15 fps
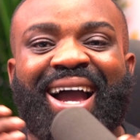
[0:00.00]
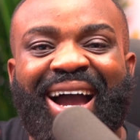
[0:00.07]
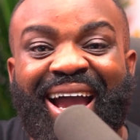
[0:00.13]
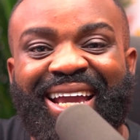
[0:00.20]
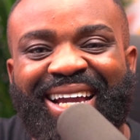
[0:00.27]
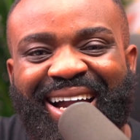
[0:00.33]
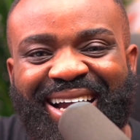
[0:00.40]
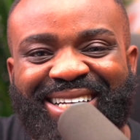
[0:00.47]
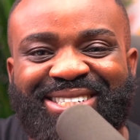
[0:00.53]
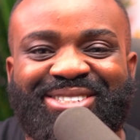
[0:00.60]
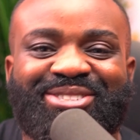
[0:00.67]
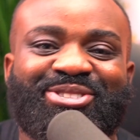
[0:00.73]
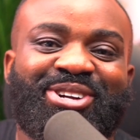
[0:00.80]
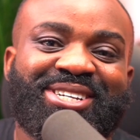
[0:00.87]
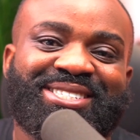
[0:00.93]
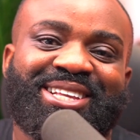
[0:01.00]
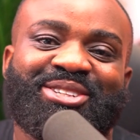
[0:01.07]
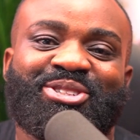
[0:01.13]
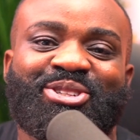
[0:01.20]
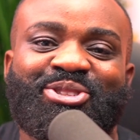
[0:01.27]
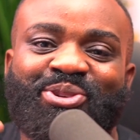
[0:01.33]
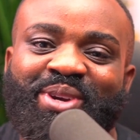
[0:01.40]
Hi guys, trust that
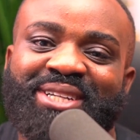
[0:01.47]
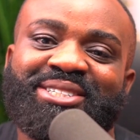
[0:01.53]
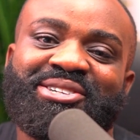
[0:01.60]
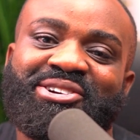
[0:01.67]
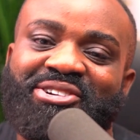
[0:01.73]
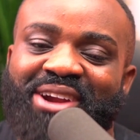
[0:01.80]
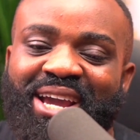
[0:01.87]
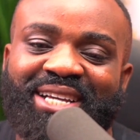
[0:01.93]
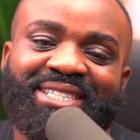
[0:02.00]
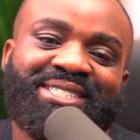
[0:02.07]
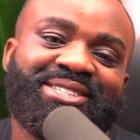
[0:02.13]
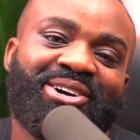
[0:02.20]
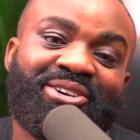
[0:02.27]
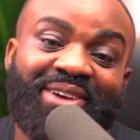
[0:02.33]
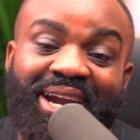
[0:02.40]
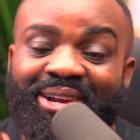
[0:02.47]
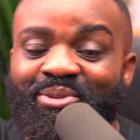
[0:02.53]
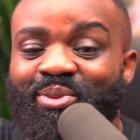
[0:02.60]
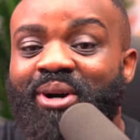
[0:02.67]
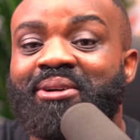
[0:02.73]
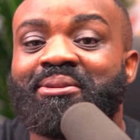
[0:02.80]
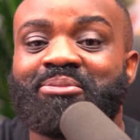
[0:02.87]
you're doing great. All right,
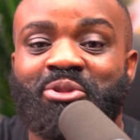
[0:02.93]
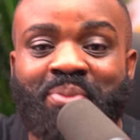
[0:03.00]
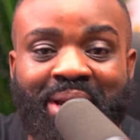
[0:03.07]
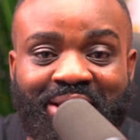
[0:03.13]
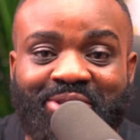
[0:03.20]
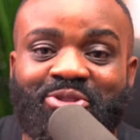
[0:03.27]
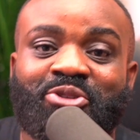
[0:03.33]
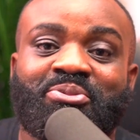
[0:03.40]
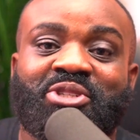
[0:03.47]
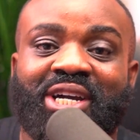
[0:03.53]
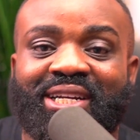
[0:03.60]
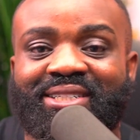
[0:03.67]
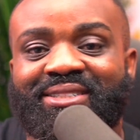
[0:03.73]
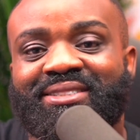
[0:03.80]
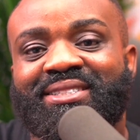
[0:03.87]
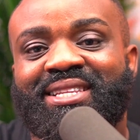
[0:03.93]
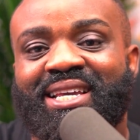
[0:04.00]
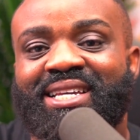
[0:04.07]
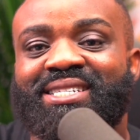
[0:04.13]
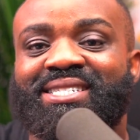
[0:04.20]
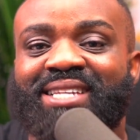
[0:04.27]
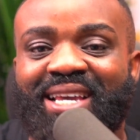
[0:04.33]
welcome to my YouTube channel.
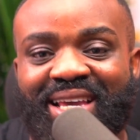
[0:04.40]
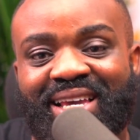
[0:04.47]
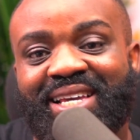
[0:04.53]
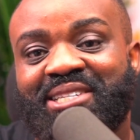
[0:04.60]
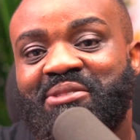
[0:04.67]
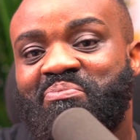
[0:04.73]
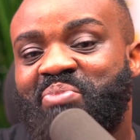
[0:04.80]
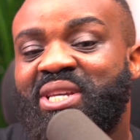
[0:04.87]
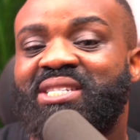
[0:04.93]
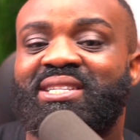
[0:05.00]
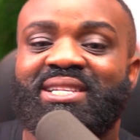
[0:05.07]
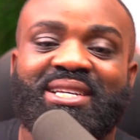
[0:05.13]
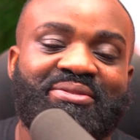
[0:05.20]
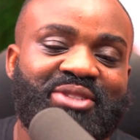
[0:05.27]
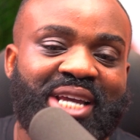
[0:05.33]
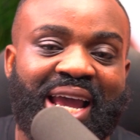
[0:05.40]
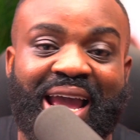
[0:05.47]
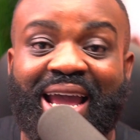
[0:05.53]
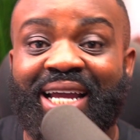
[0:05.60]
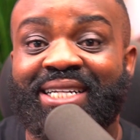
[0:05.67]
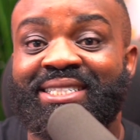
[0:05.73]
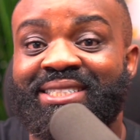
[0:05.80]
This is BizLift,
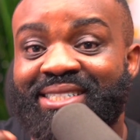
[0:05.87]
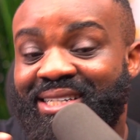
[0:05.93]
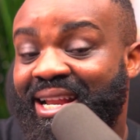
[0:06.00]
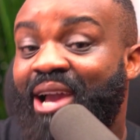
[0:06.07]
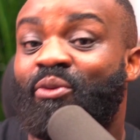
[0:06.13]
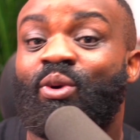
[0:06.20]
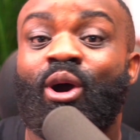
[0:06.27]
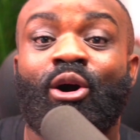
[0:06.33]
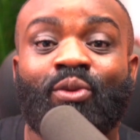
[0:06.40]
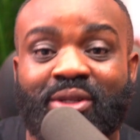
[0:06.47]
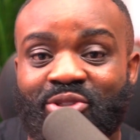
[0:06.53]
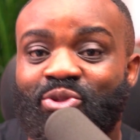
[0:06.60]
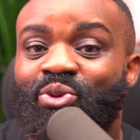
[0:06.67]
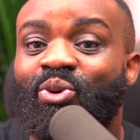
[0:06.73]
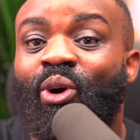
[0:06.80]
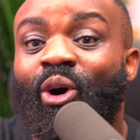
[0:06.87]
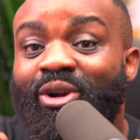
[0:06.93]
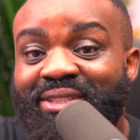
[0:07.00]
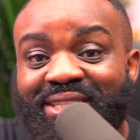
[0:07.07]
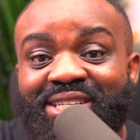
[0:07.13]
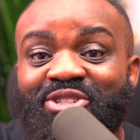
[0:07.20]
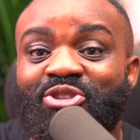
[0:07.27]
and like we always do
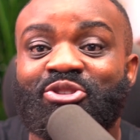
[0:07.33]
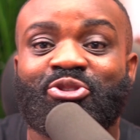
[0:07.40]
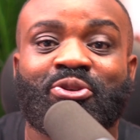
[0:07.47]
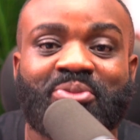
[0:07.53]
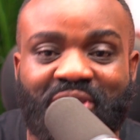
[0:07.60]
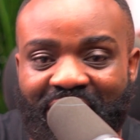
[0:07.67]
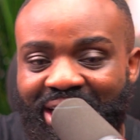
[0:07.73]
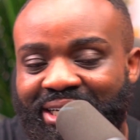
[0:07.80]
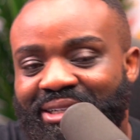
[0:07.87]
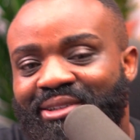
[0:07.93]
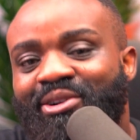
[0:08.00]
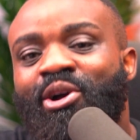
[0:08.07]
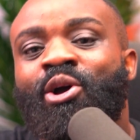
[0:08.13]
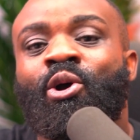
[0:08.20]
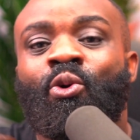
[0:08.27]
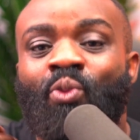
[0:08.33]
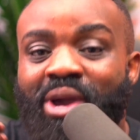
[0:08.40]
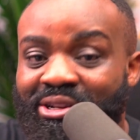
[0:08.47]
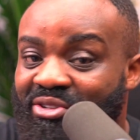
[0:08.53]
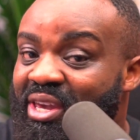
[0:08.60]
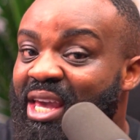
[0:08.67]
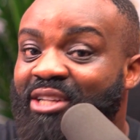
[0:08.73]
on this YouTube channel, we
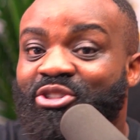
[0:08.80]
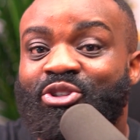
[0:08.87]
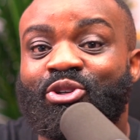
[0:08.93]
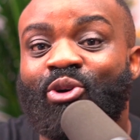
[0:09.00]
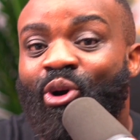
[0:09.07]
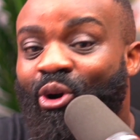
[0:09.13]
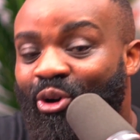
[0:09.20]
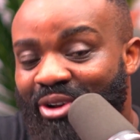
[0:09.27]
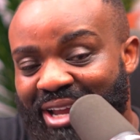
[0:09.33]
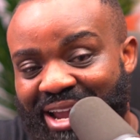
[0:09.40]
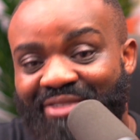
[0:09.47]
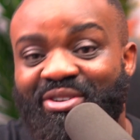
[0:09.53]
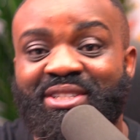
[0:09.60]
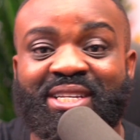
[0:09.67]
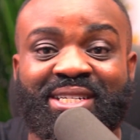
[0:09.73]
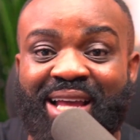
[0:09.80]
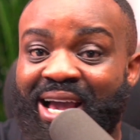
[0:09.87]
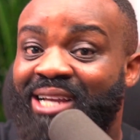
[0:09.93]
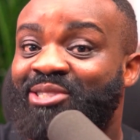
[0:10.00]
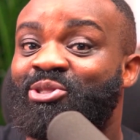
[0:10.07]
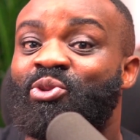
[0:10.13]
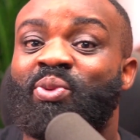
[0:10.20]
educate you on everything that
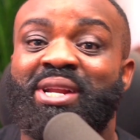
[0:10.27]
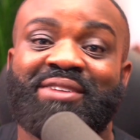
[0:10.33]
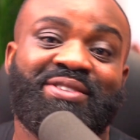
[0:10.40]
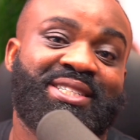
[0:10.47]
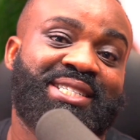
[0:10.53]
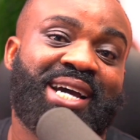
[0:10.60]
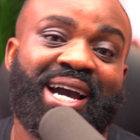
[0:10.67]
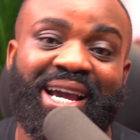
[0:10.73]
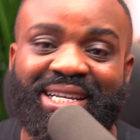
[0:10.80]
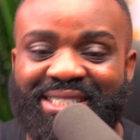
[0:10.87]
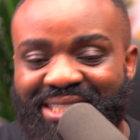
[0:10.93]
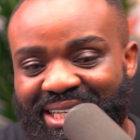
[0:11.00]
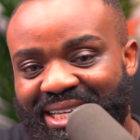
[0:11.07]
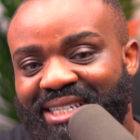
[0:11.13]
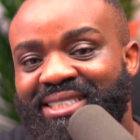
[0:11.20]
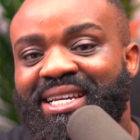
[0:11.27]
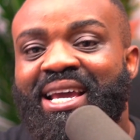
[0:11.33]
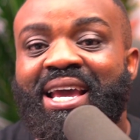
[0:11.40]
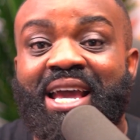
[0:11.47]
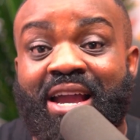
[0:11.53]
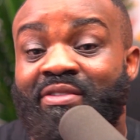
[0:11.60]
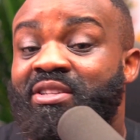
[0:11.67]
has to do with advertising,
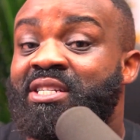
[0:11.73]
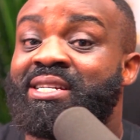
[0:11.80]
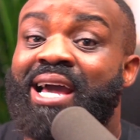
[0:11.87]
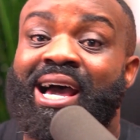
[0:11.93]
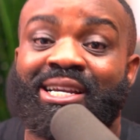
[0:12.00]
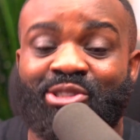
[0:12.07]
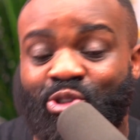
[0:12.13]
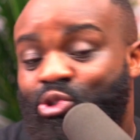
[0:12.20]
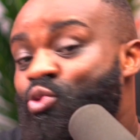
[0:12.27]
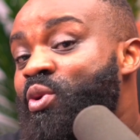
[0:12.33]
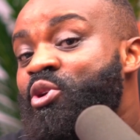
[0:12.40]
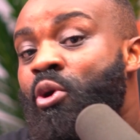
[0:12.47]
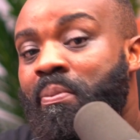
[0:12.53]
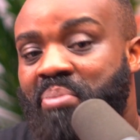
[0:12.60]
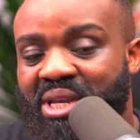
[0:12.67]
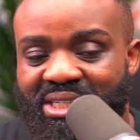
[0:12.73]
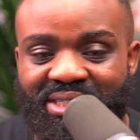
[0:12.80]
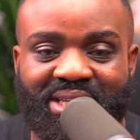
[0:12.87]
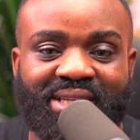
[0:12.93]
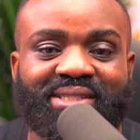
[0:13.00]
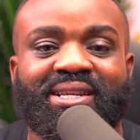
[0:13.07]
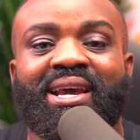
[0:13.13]
everything that has to do with your
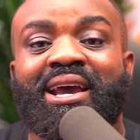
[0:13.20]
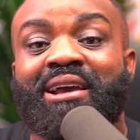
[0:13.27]
business.